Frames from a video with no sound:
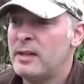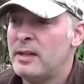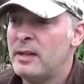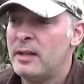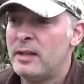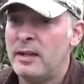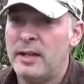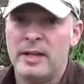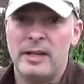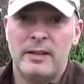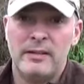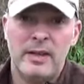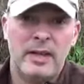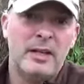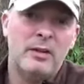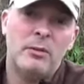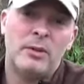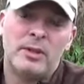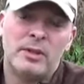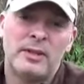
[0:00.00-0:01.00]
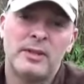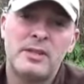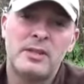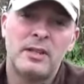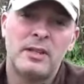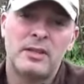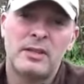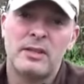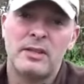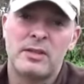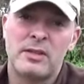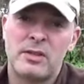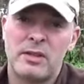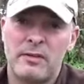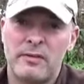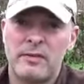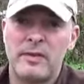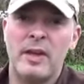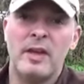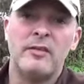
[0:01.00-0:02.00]
And if anyone listening to this,
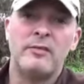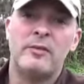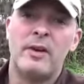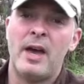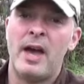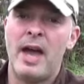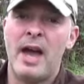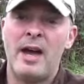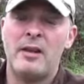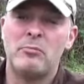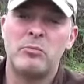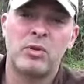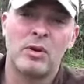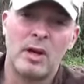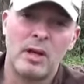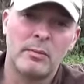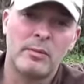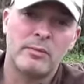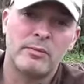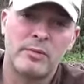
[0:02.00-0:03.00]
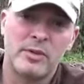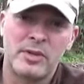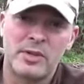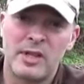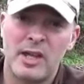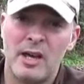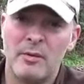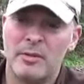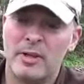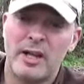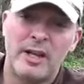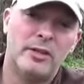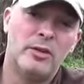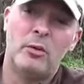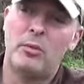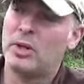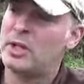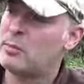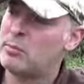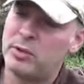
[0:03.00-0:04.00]
if they've had problems with scab, and I
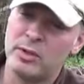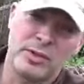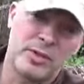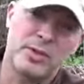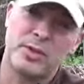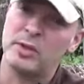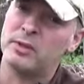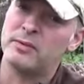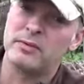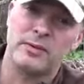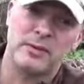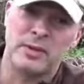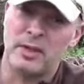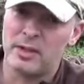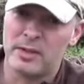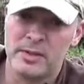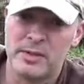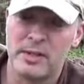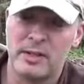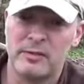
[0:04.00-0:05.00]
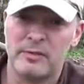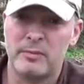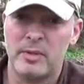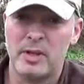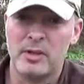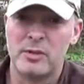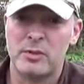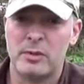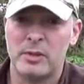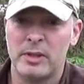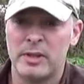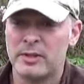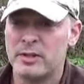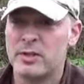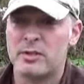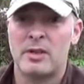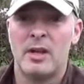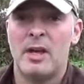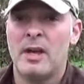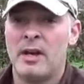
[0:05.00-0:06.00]
don't want to put sulfur and all that stuff in my soil,
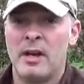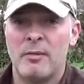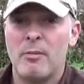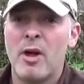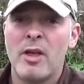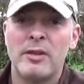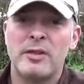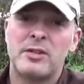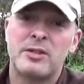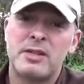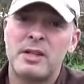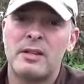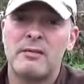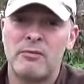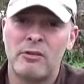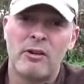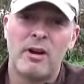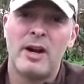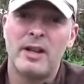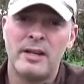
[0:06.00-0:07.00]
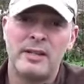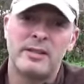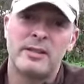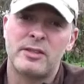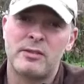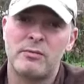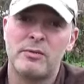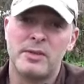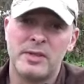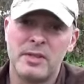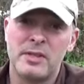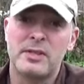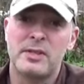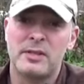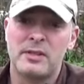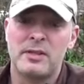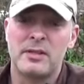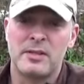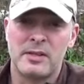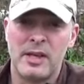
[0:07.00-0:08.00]
I'd rather just get a variety that's
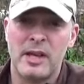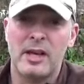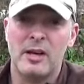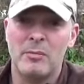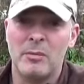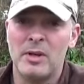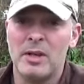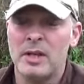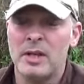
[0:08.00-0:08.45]
resistant to scab.